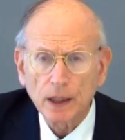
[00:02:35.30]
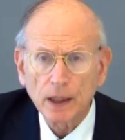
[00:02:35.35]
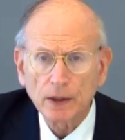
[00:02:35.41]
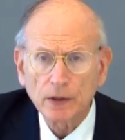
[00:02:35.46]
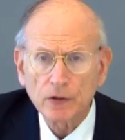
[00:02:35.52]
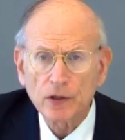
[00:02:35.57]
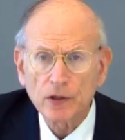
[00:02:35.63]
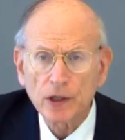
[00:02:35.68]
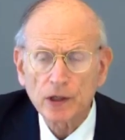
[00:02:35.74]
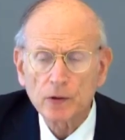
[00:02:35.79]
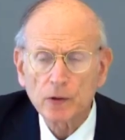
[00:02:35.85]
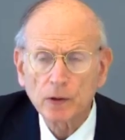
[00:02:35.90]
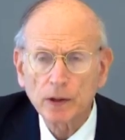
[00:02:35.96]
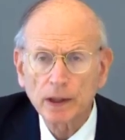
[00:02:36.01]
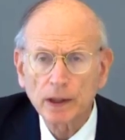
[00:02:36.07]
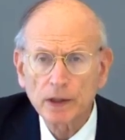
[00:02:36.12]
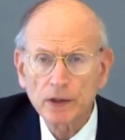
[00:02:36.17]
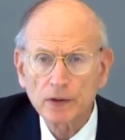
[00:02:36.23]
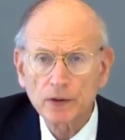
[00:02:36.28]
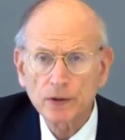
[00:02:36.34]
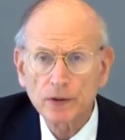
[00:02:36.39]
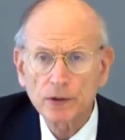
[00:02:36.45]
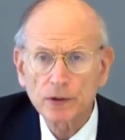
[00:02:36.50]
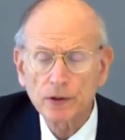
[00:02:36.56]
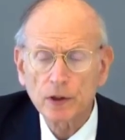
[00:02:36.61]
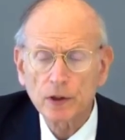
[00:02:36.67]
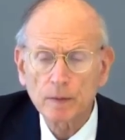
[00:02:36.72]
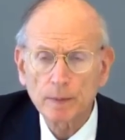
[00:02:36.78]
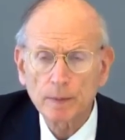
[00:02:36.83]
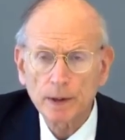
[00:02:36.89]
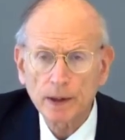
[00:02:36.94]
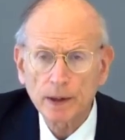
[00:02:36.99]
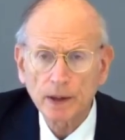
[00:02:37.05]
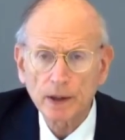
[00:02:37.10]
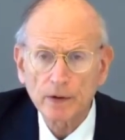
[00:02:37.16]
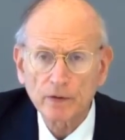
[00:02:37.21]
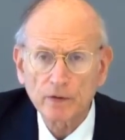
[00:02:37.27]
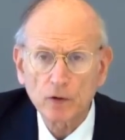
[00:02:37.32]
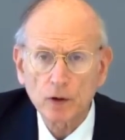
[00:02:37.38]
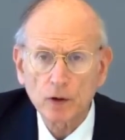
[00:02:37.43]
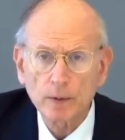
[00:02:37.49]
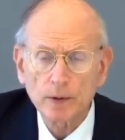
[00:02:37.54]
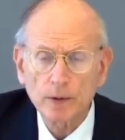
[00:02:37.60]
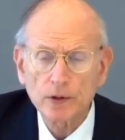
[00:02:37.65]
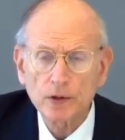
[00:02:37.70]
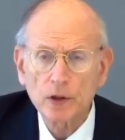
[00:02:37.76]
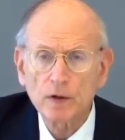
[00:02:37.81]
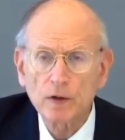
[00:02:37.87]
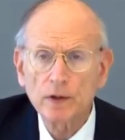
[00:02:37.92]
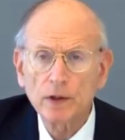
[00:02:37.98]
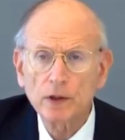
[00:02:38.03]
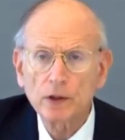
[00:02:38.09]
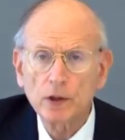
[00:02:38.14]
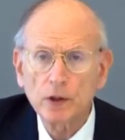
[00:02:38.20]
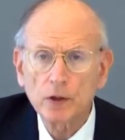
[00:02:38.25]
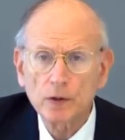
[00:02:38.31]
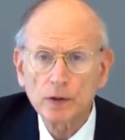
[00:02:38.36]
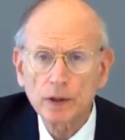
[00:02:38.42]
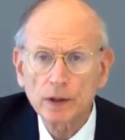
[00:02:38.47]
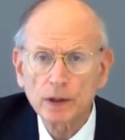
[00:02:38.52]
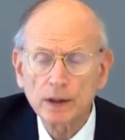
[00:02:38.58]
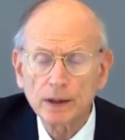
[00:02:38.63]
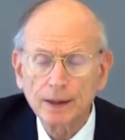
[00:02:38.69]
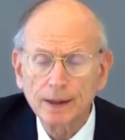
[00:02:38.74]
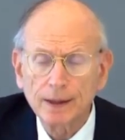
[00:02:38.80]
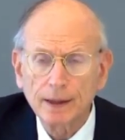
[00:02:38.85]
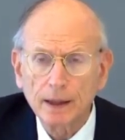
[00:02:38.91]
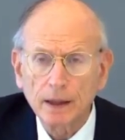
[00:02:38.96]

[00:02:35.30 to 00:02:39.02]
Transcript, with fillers: in Central and Eastern Europe and in the former Soviet Union